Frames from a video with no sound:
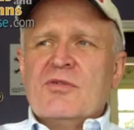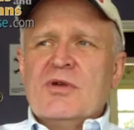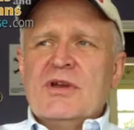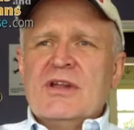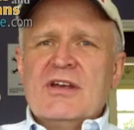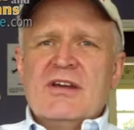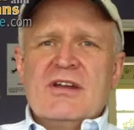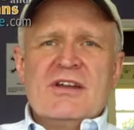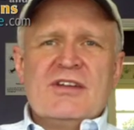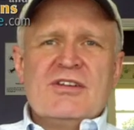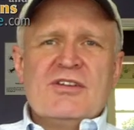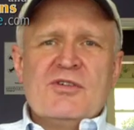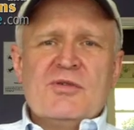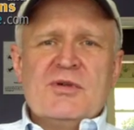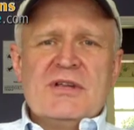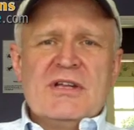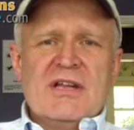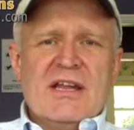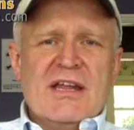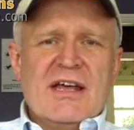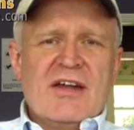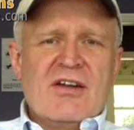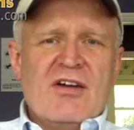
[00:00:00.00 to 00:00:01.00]
going to do when
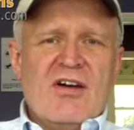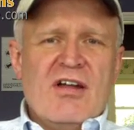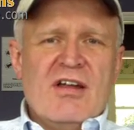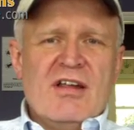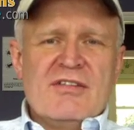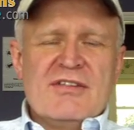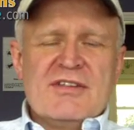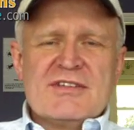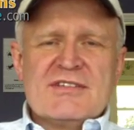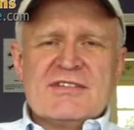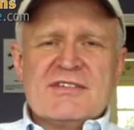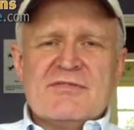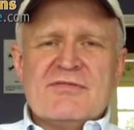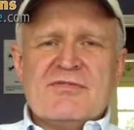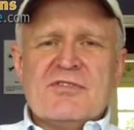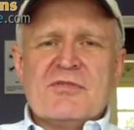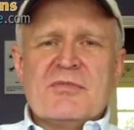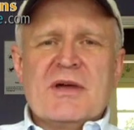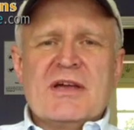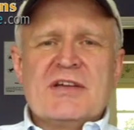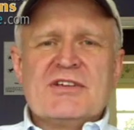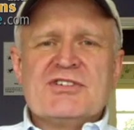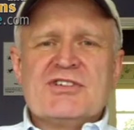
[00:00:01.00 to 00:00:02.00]
you let all of this
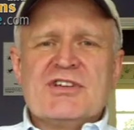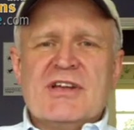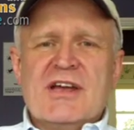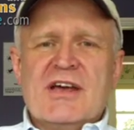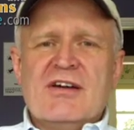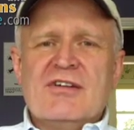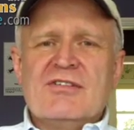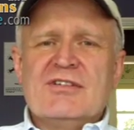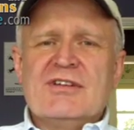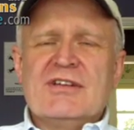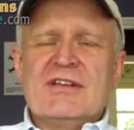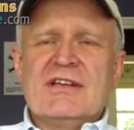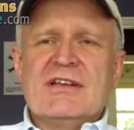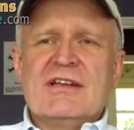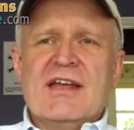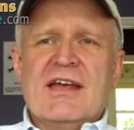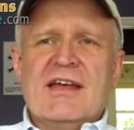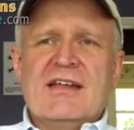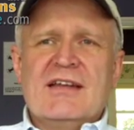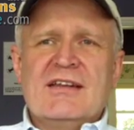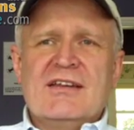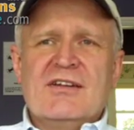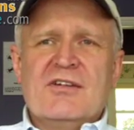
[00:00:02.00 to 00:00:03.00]
information out
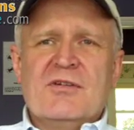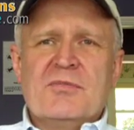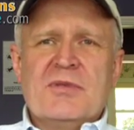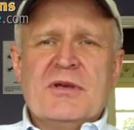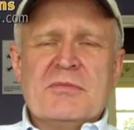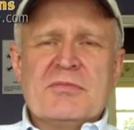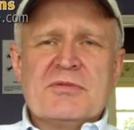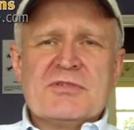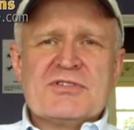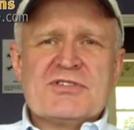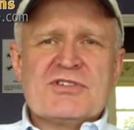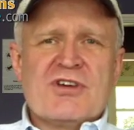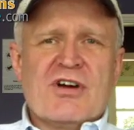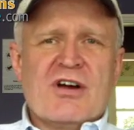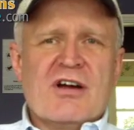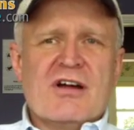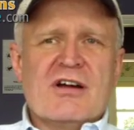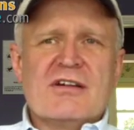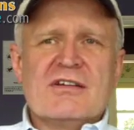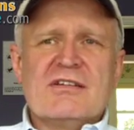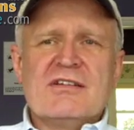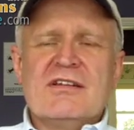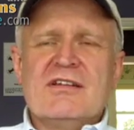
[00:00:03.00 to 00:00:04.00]
and people
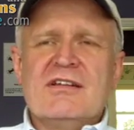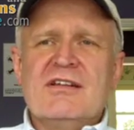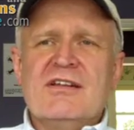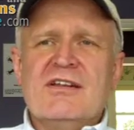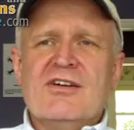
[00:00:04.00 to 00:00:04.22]
start